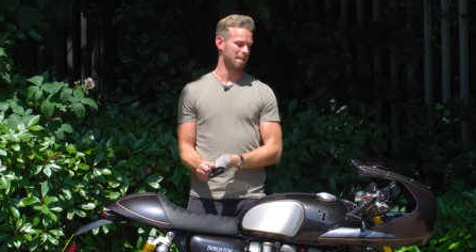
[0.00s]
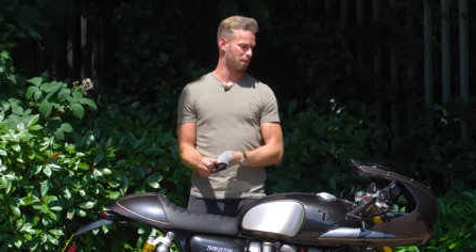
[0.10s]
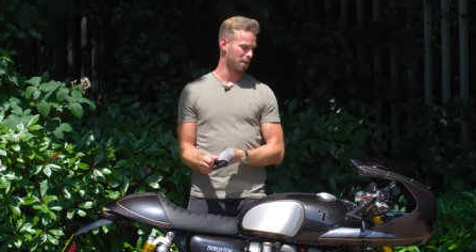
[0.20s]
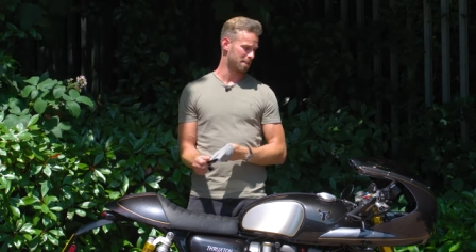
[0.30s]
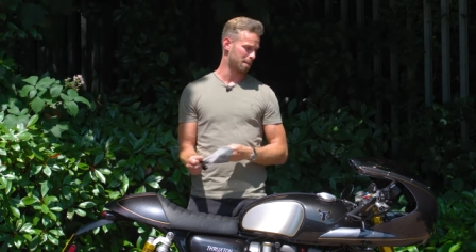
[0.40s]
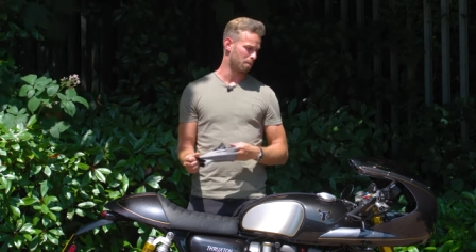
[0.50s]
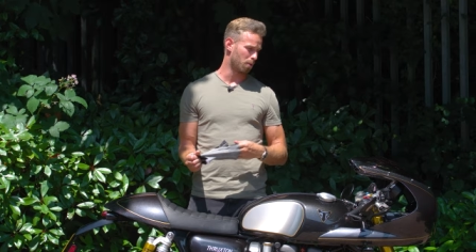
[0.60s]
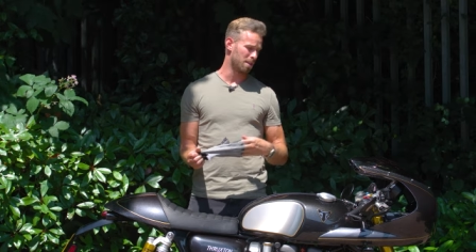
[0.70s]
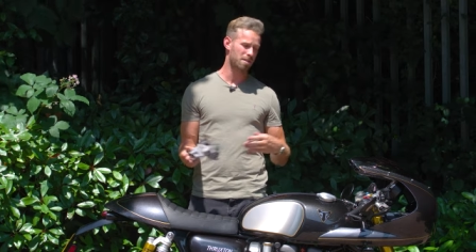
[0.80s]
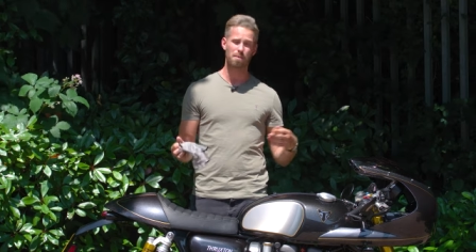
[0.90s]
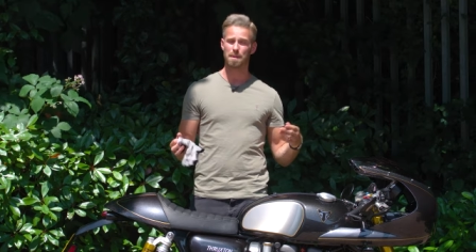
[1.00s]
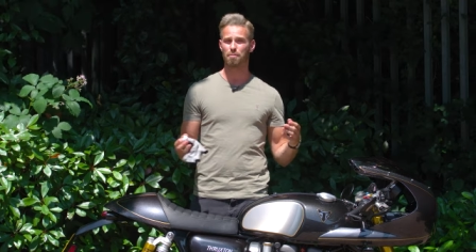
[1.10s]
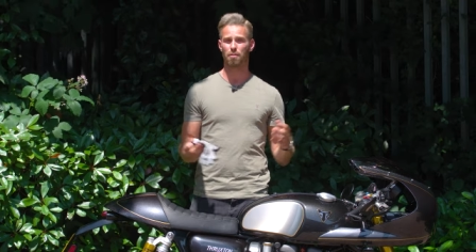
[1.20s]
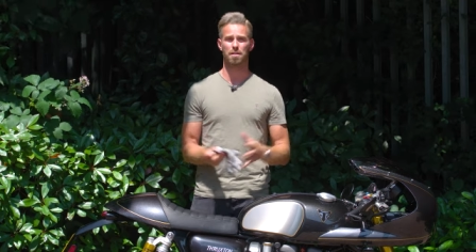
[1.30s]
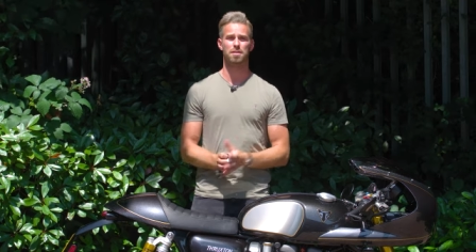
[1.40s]
It's very simple. There's so many
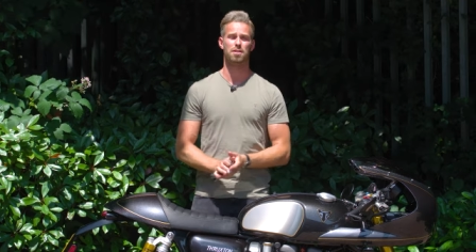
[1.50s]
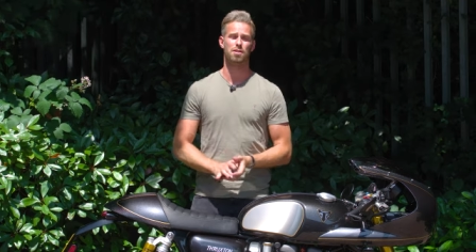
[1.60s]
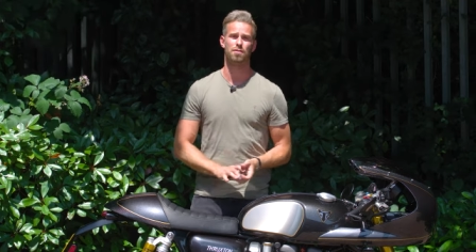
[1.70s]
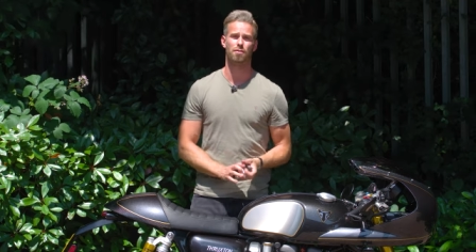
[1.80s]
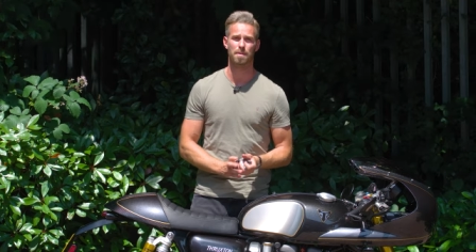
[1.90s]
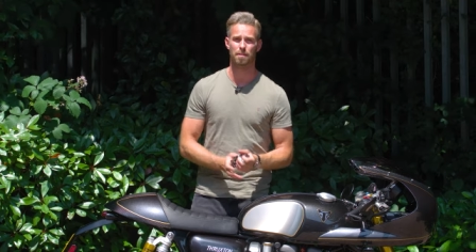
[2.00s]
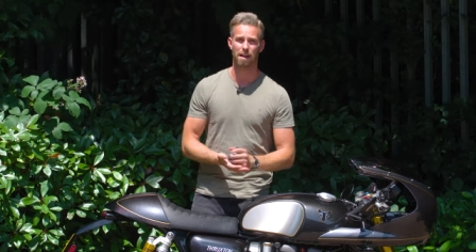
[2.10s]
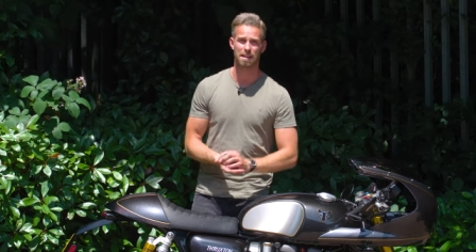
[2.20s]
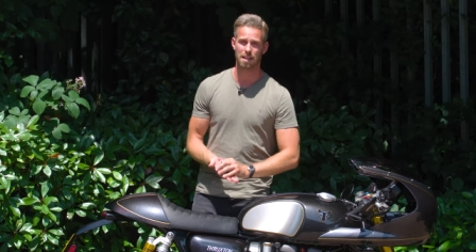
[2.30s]
products to choose from in the range.